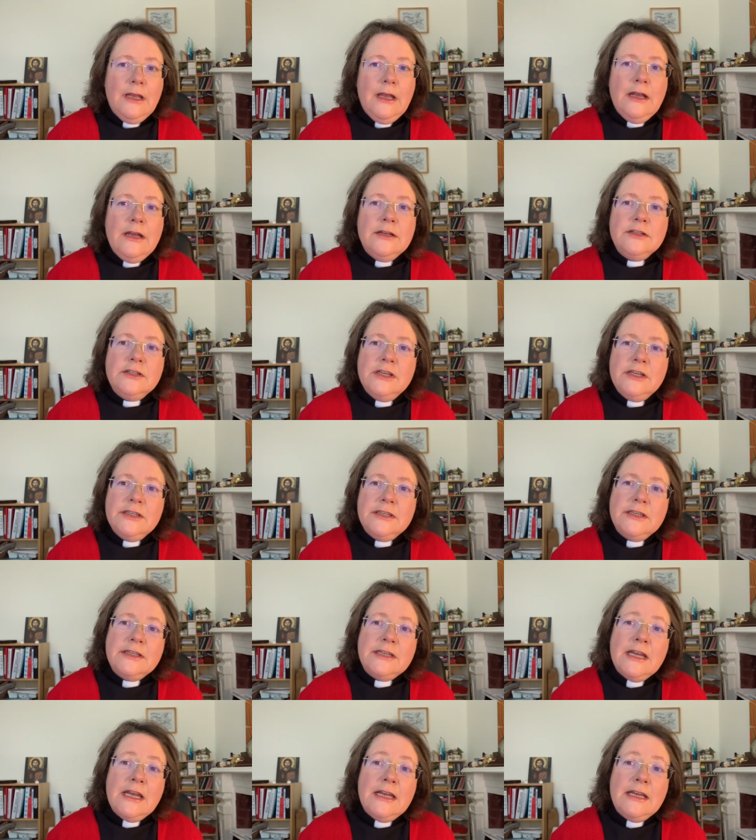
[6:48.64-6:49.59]

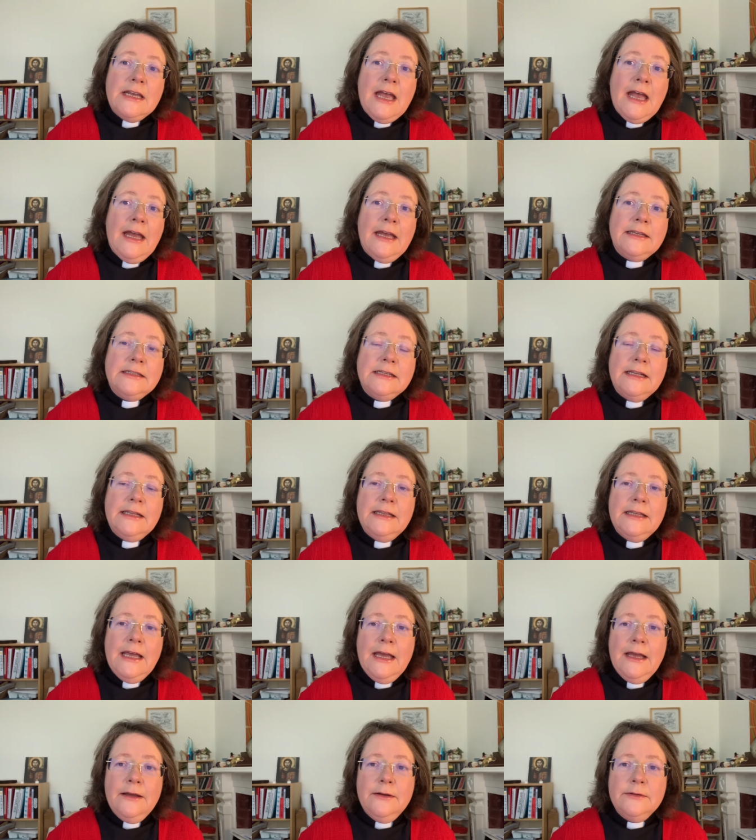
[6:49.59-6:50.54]
Jesus had
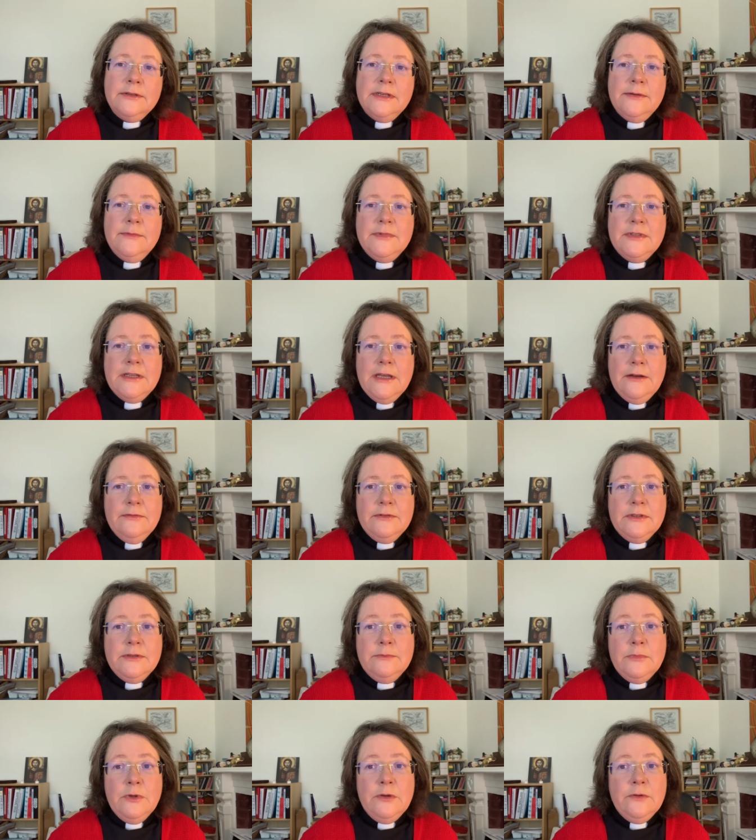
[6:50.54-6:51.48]
allowed himself
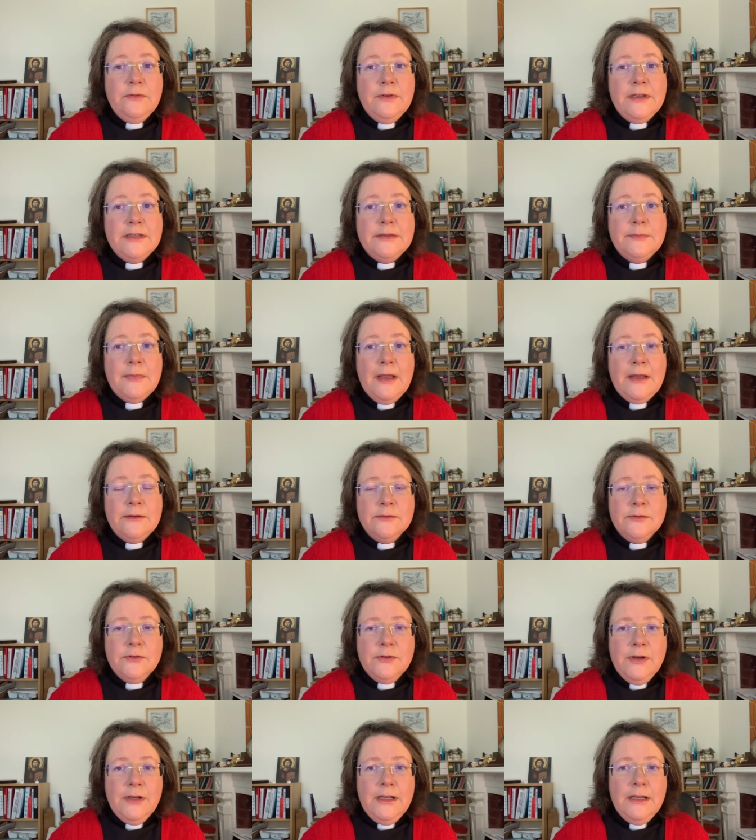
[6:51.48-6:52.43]
to move his
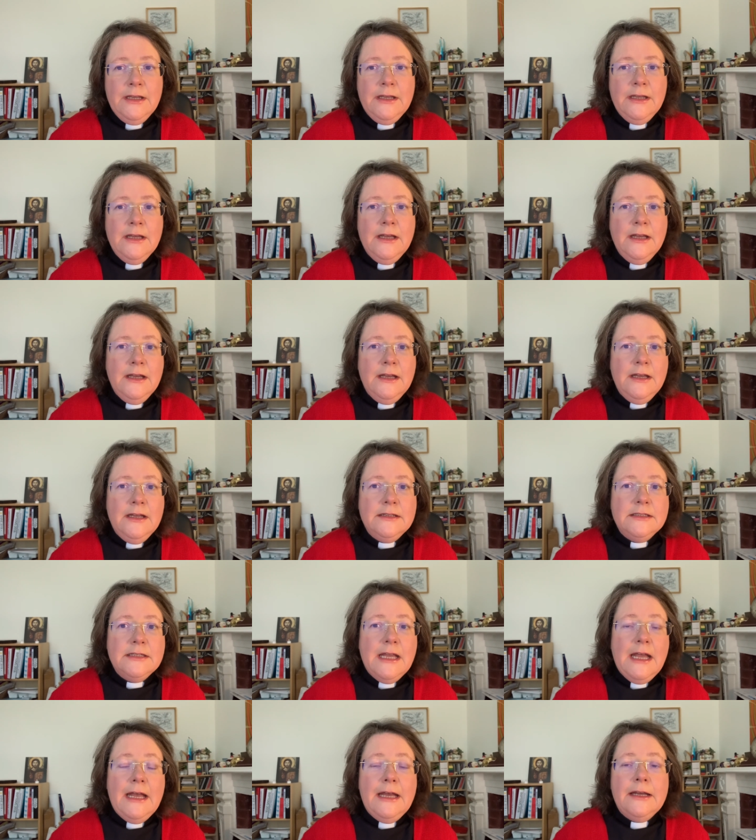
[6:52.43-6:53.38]
boundary,
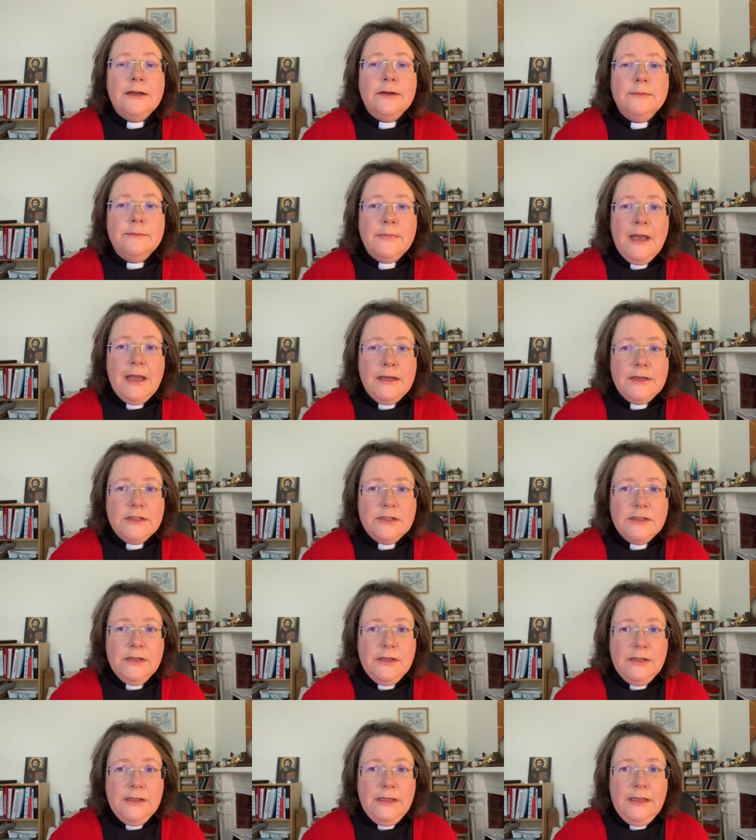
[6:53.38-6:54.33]
to act
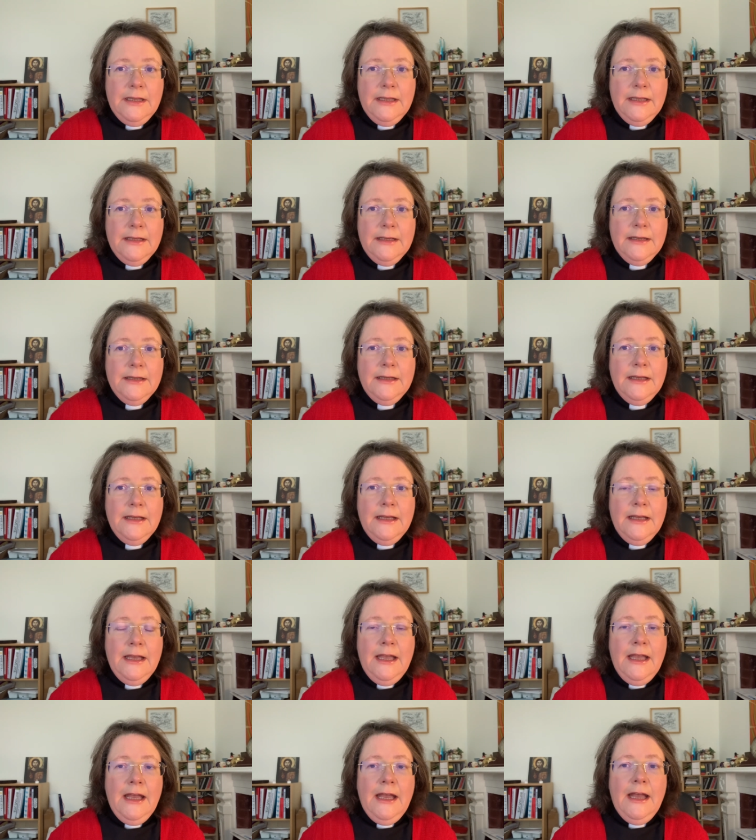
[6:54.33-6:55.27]
compassionately,
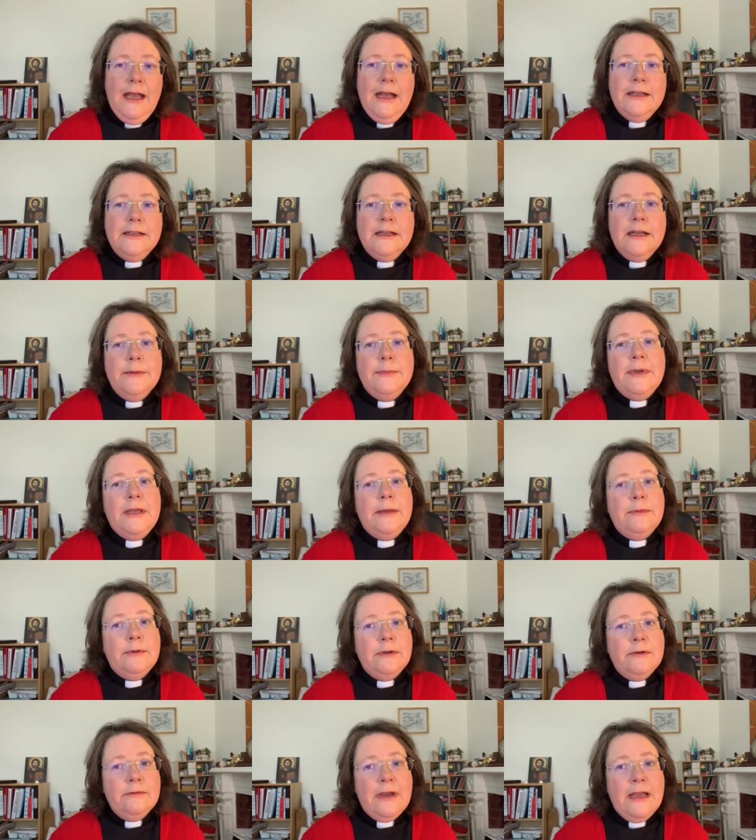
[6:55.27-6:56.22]
and yet
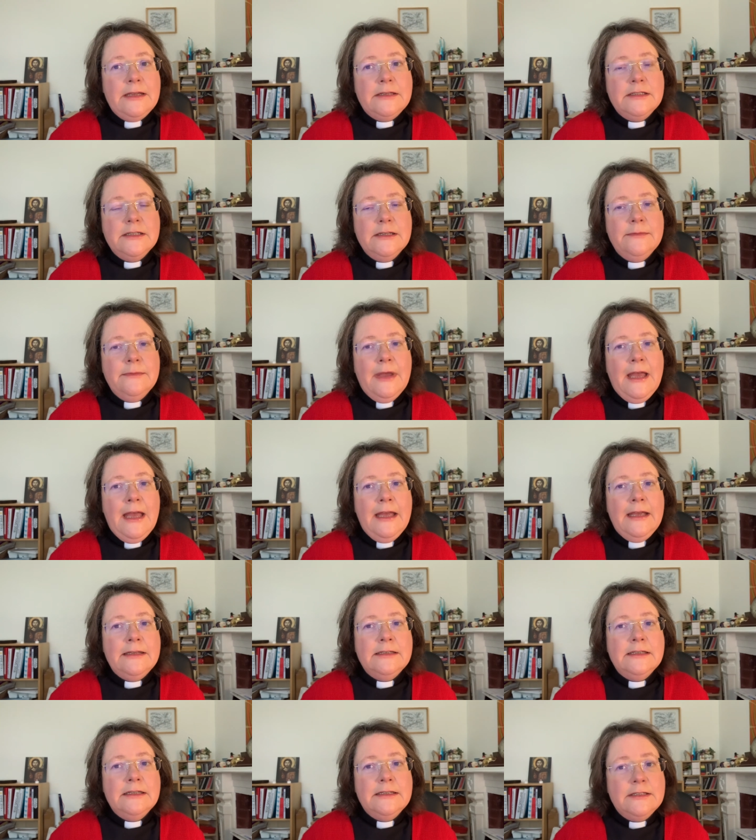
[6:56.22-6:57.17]
people around him
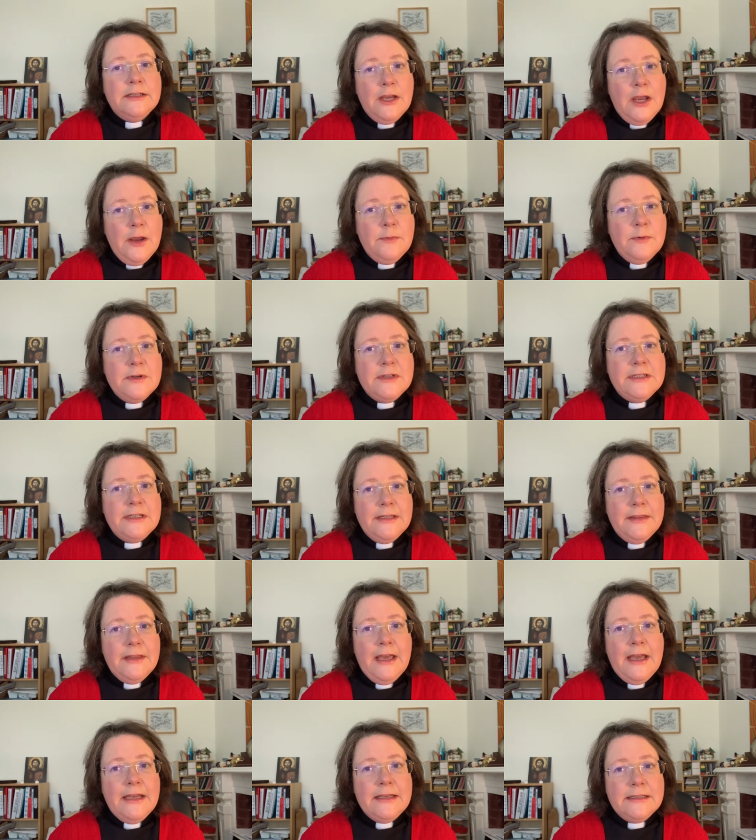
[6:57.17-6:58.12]
had interpreted
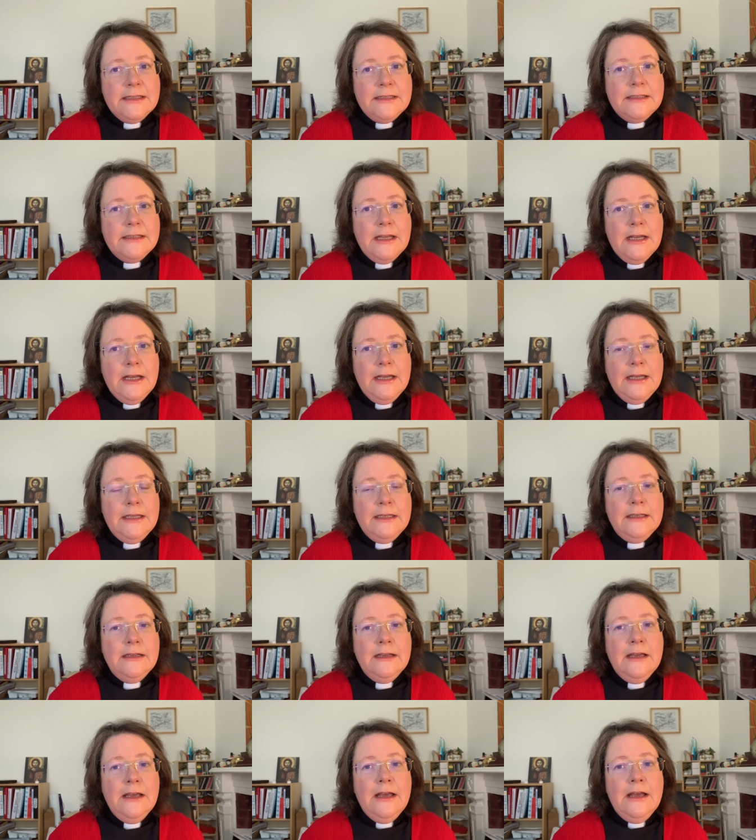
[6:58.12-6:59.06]
that as a sign
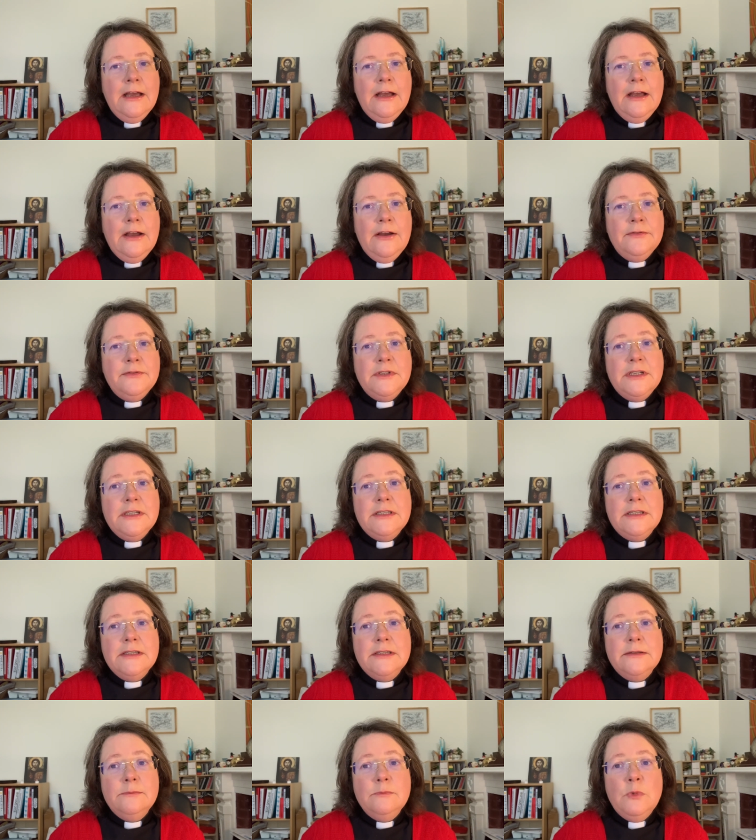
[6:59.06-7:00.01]
of
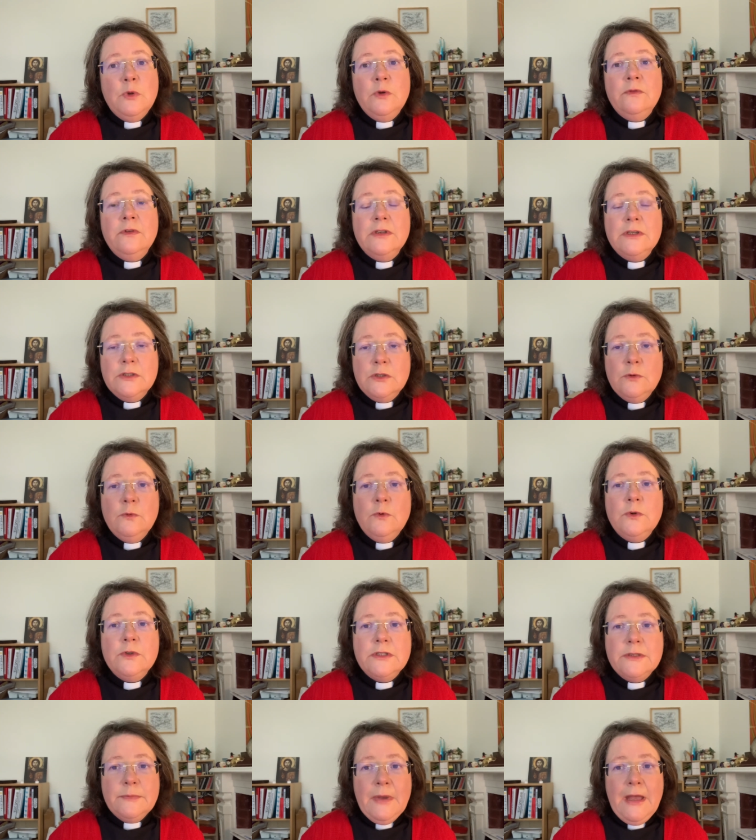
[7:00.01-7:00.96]
Jesus moving
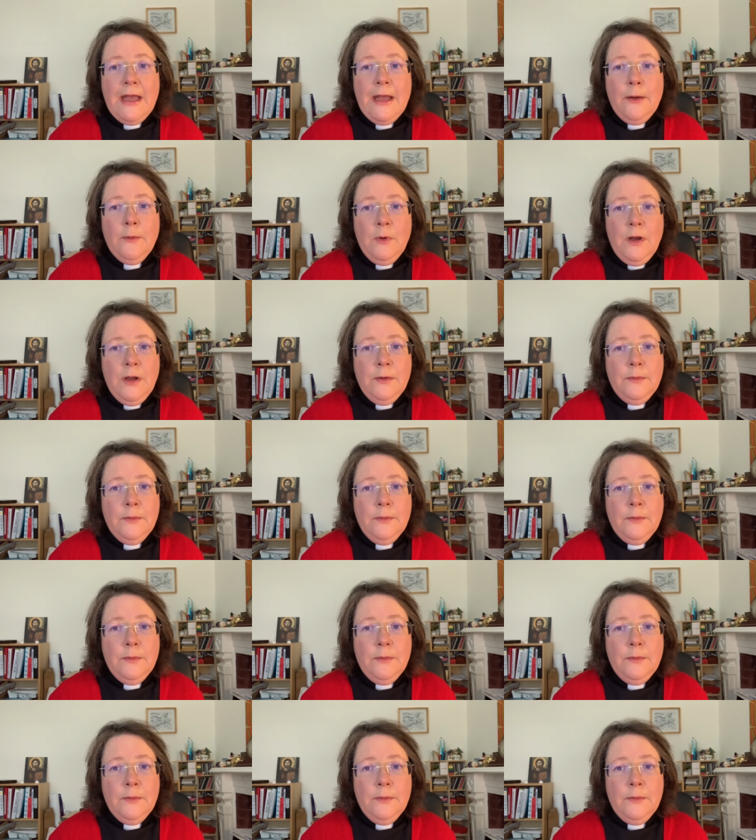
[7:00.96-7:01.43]
towards power.